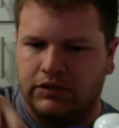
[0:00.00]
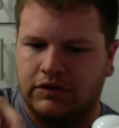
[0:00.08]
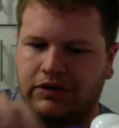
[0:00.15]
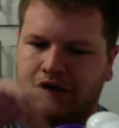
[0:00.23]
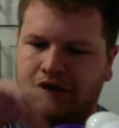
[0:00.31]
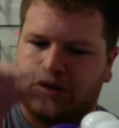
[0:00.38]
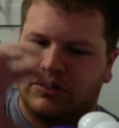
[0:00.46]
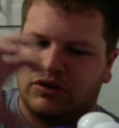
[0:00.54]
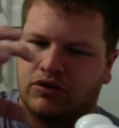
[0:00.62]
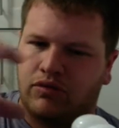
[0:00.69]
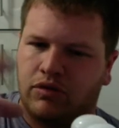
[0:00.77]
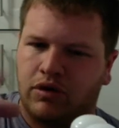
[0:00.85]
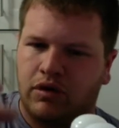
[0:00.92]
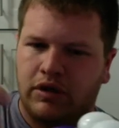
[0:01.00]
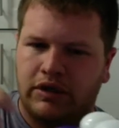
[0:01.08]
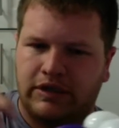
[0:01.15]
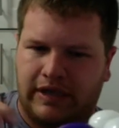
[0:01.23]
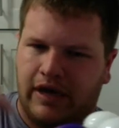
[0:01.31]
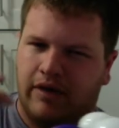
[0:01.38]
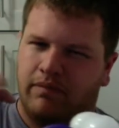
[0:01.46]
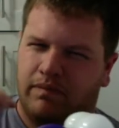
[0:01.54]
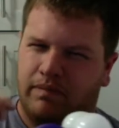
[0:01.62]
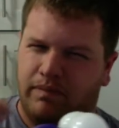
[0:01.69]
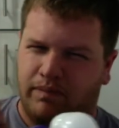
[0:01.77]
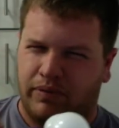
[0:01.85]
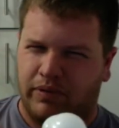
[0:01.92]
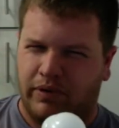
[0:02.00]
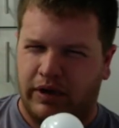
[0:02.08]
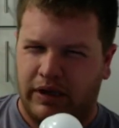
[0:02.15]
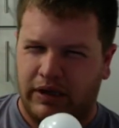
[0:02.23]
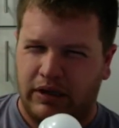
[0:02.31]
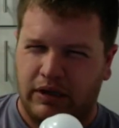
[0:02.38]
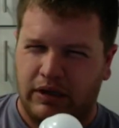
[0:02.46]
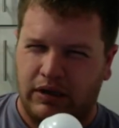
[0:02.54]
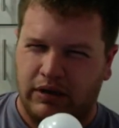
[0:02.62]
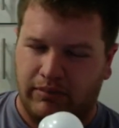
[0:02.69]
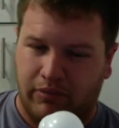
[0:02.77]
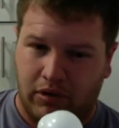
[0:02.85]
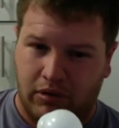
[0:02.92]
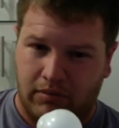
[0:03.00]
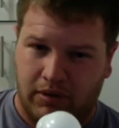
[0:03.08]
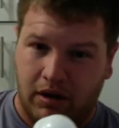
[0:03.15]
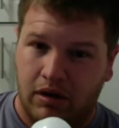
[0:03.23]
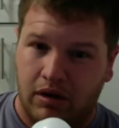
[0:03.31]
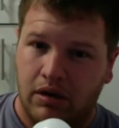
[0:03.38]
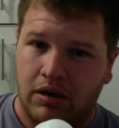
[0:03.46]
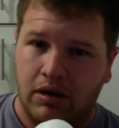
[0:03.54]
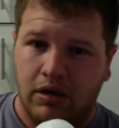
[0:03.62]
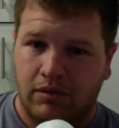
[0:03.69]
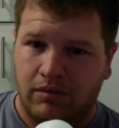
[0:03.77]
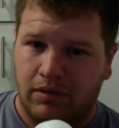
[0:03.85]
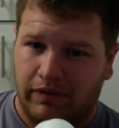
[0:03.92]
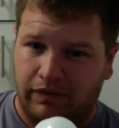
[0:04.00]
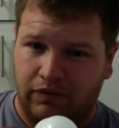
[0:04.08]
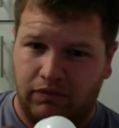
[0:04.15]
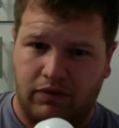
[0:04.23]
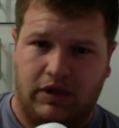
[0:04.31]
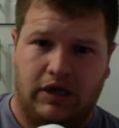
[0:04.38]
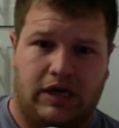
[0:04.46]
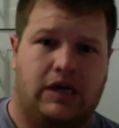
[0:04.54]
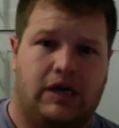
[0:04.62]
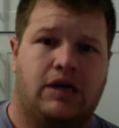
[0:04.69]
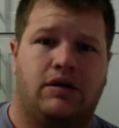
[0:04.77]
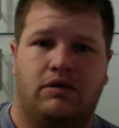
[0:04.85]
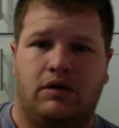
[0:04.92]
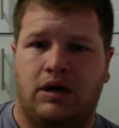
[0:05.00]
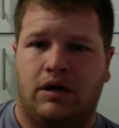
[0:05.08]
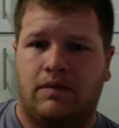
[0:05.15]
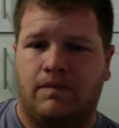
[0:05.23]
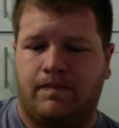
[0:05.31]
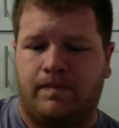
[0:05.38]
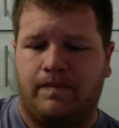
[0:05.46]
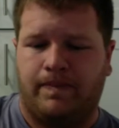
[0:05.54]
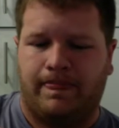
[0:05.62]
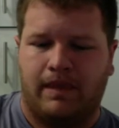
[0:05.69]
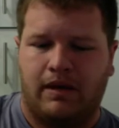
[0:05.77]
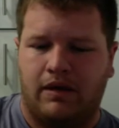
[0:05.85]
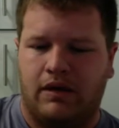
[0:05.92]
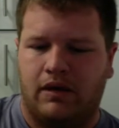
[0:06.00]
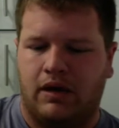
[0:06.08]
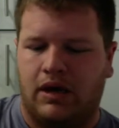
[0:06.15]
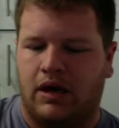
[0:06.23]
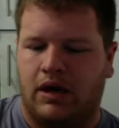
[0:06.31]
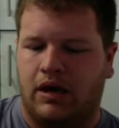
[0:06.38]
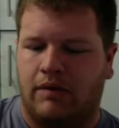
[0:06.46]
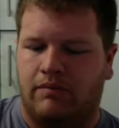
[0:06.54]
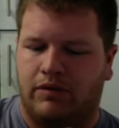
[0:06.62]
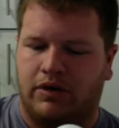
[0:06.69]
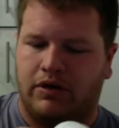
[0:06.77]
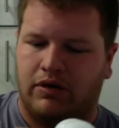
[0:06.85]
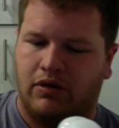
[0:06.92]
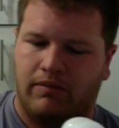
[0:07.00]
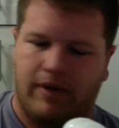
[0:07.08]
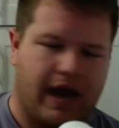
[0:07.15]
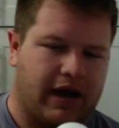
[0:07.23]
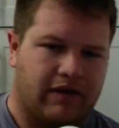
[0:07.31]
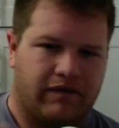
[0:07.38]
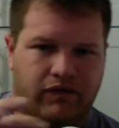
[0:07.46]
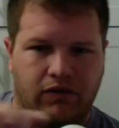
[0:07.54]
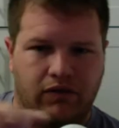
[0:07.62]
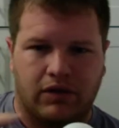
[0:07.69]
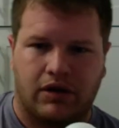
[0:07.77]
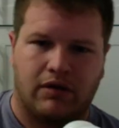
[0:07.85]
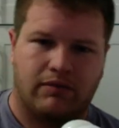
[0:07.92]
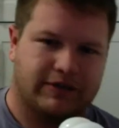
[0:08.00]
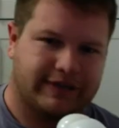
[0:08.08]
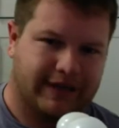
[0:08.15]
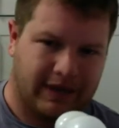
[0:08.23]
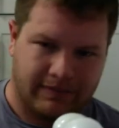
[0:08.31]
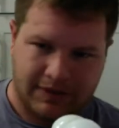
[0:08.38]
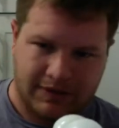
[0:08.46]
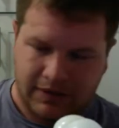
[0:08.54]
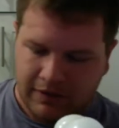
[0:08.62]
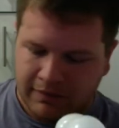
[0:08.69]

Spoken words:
the twirl is like a pretty important part, but if you really can't do that, you can go back and forth a couple times.